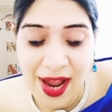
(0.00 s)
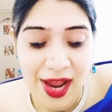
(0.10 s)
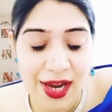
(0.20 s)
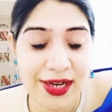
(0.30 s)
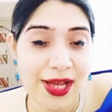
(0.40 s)

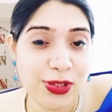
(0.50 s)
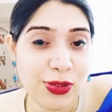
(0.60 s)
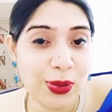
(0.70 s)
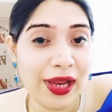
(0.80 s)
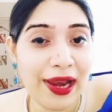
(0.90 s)
It has
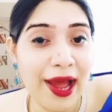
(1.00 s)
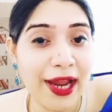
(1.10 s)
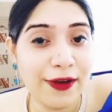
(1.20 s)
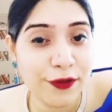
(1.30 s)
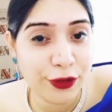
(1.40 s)
to
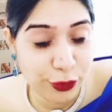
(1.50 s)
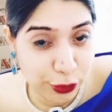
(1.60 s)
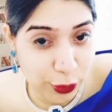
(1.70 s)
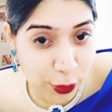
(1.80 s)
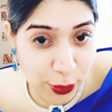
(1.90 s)
align with your
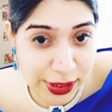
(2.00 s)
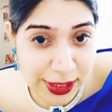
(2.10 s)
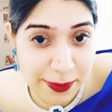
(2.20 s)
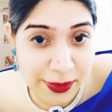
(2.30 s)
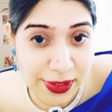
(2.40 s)
thoughts
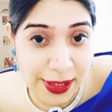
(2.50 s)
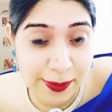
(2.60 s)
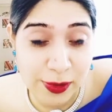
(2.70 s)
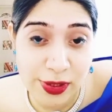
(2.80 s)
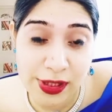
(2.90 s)
and
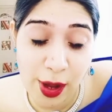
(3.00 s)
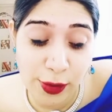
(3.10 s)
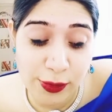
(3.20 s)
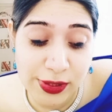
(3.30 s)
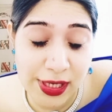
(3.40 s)
perceptions. Now
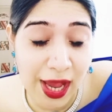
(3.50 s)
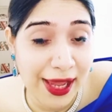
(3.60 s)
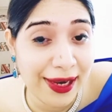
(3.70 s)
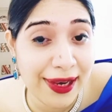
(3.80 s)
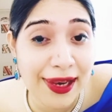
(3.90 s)
you say, I
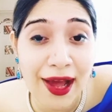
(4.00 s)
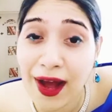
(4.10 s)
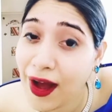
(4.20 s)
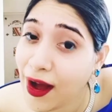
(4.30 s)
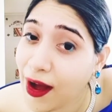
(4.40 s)

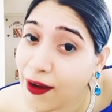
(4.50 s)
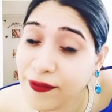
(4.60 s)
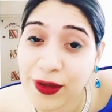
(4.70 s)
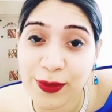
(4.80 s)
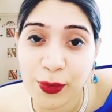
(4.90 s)
love
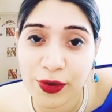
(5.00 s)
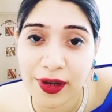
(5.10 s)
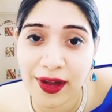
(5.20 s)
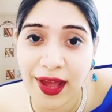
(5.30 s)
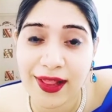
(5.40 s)
you, Mona.
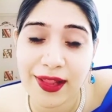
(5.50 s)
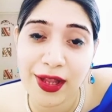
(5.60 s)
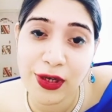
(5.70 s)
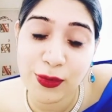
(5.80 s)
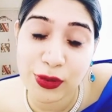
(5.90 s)
And
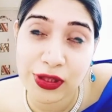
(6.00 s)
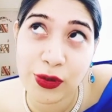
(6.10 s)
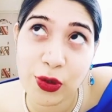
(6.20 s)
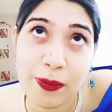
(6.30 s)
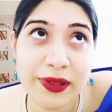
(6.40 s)
then
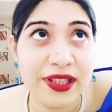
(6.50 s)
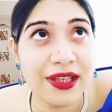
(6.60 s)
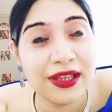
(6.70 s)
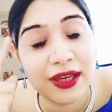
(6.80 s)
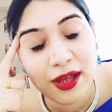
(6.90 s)
you'll be
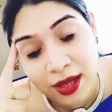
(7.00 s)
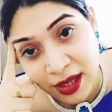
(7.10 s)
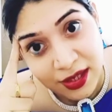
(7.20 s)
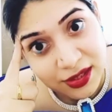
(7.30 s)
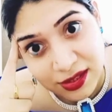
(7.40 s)
thinking,
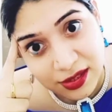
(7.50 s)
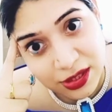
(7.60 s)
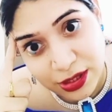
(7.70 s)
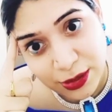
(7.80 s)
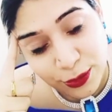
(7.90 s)
she's
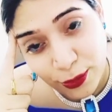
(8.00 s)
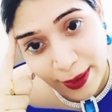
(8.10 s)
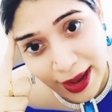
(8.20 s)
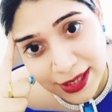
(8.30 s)
too bad.